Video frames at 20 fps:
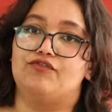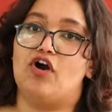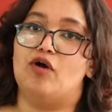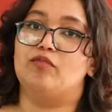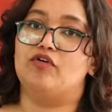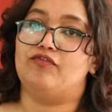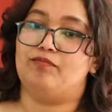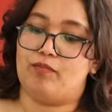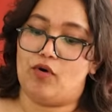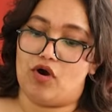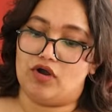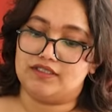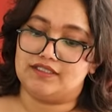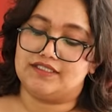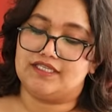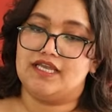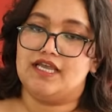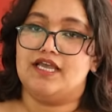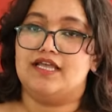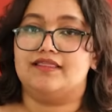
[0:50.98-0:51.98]
form of
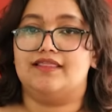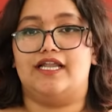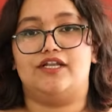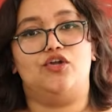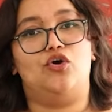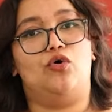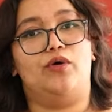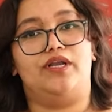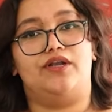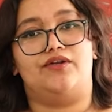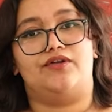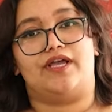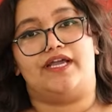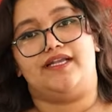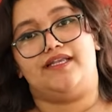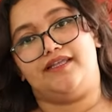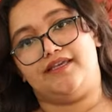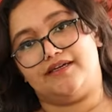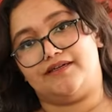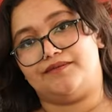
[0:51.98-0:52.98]
pods that go in
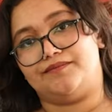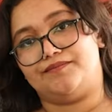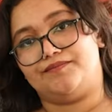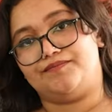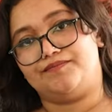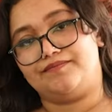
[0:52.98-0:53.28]
right here.